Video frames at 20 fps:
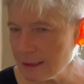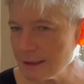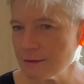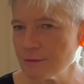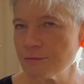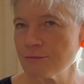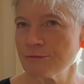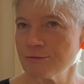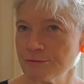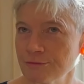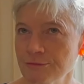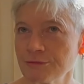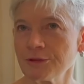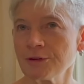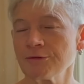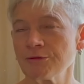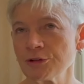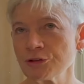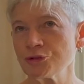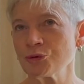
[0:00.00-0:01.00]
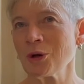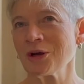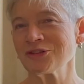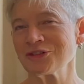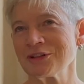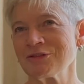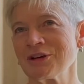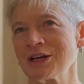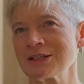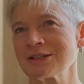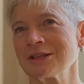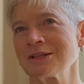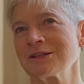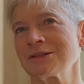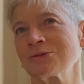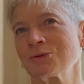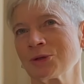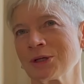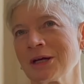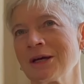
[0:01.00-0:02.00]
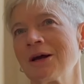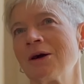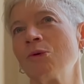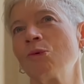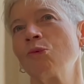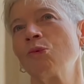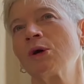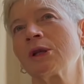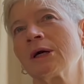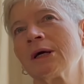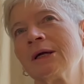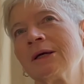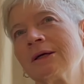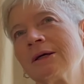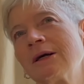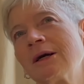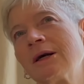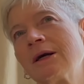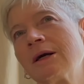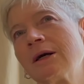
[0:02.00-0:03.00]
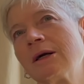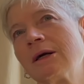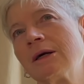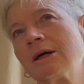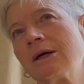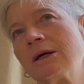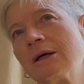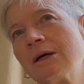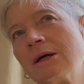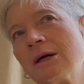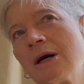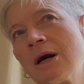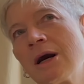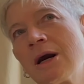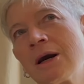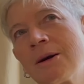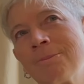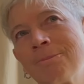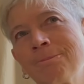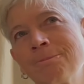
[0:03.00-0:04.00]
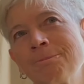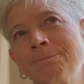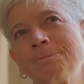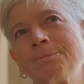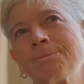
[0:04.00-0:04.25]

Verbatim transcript: you is, mean, yeah. The virtuosity of excess is what I what I um,